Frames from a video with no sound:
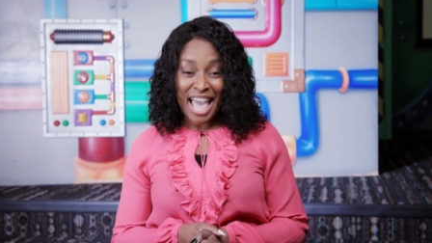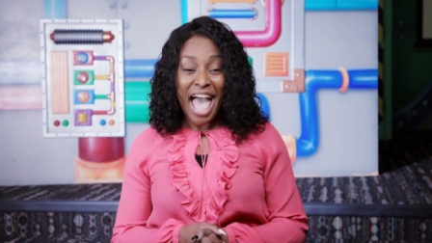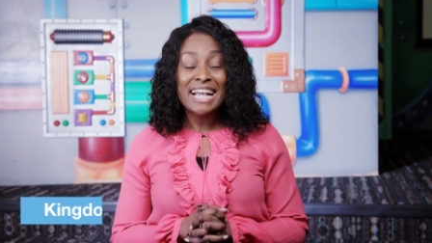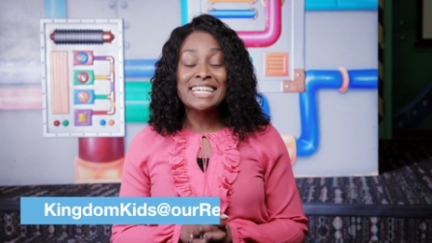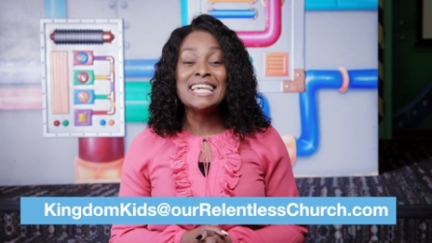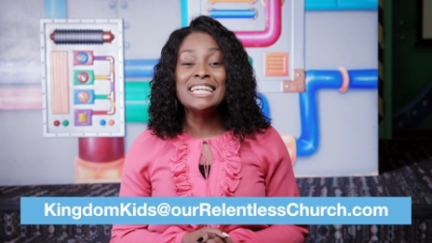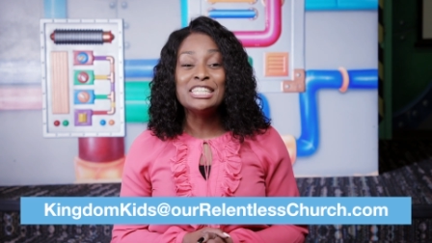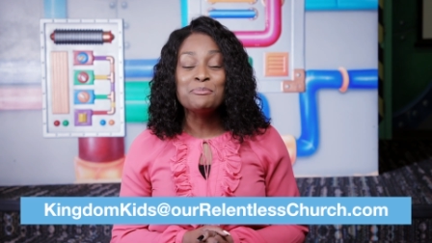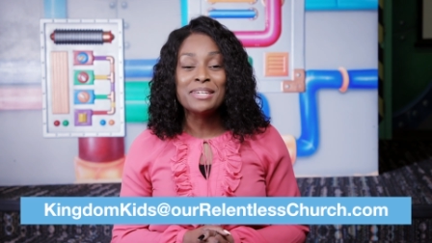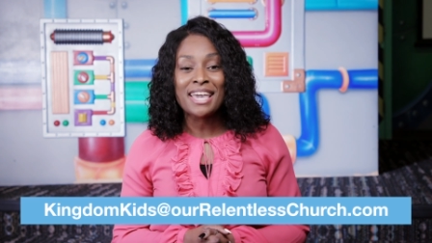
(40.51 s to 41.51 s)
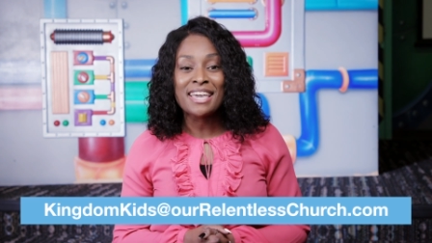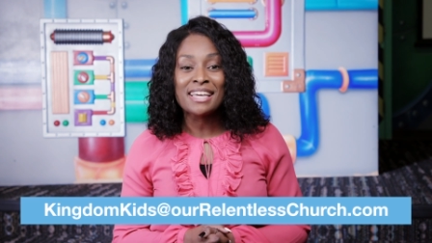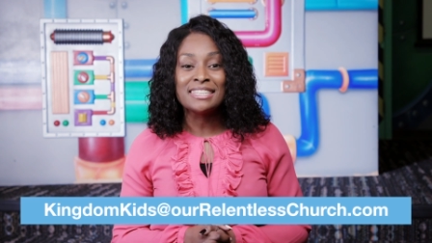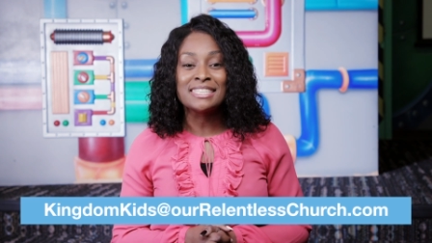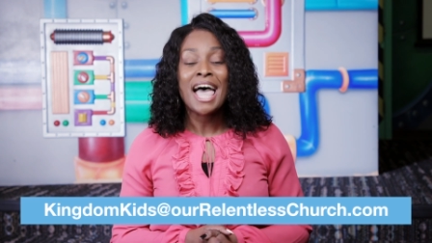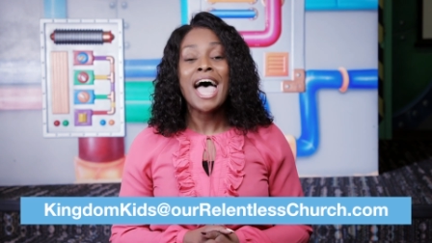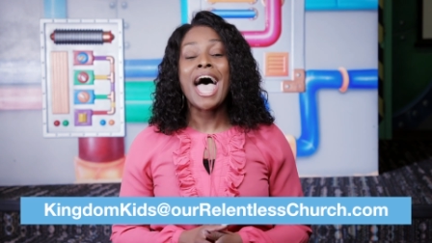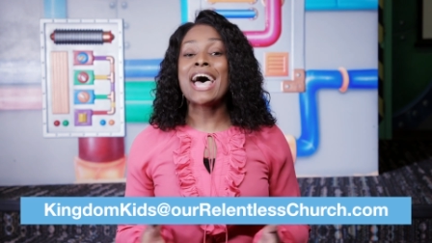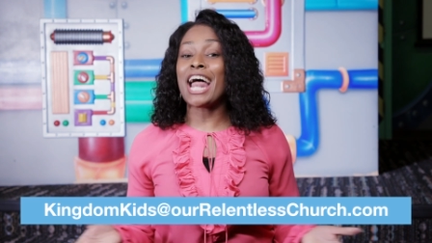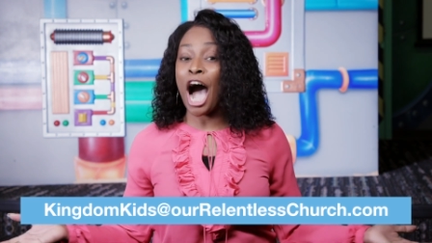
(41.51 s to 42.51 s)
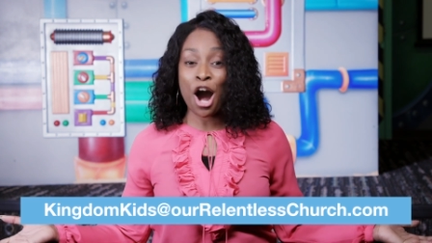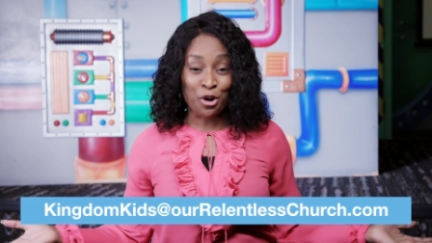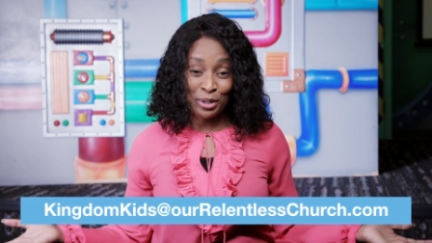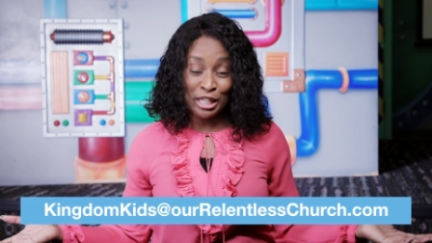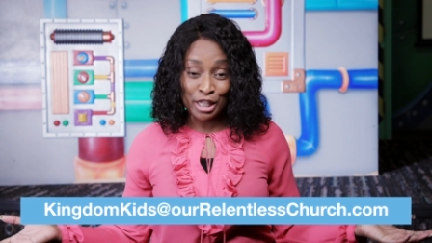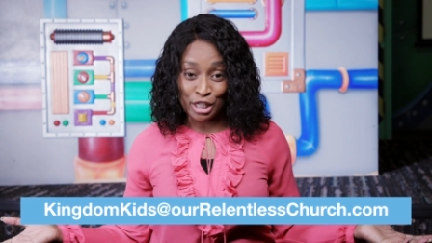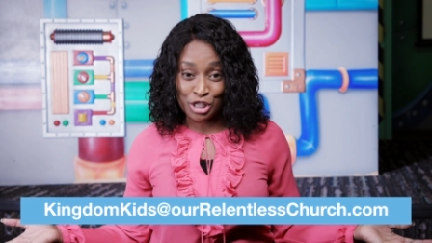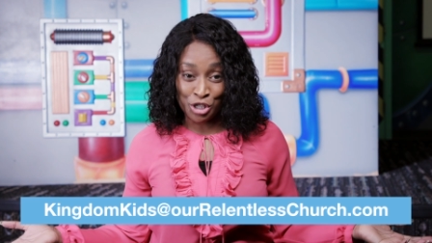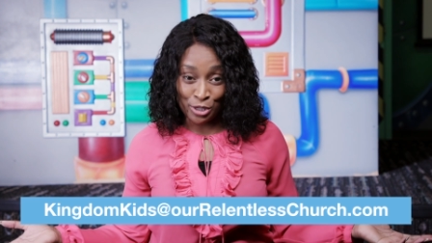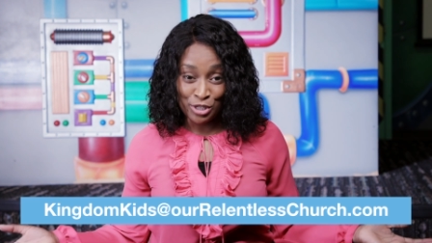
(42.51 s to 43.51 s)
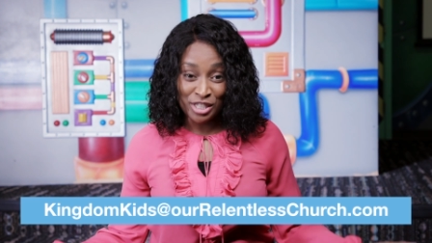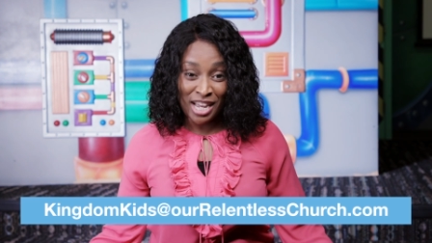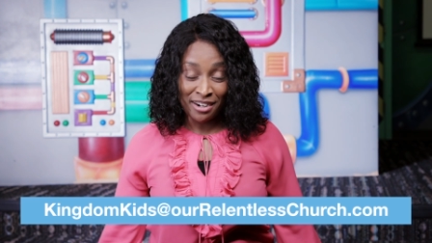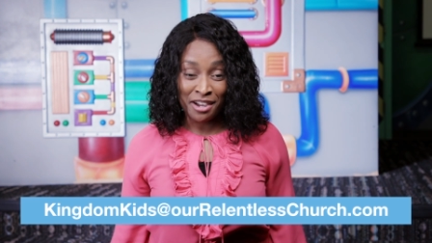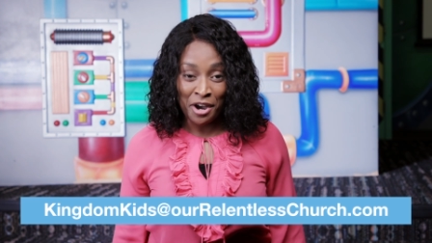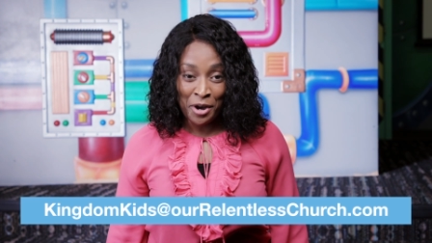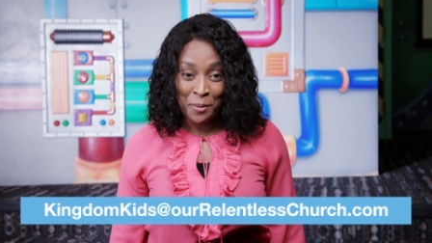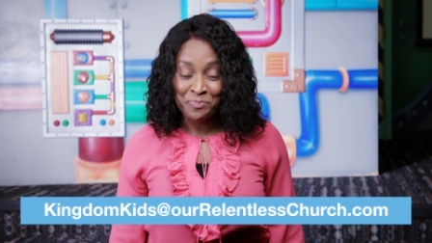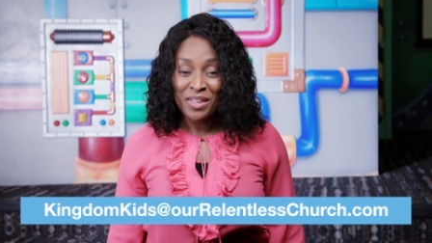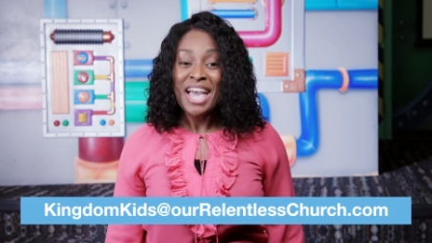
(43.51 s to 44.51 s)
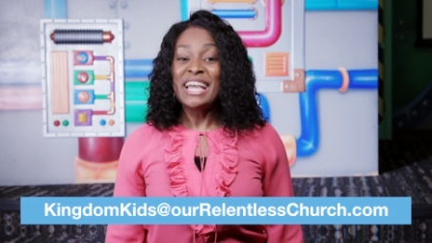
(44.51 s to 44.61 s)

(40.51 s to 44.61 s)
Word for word: at kingdomkids at ourrelentlesschurch.com.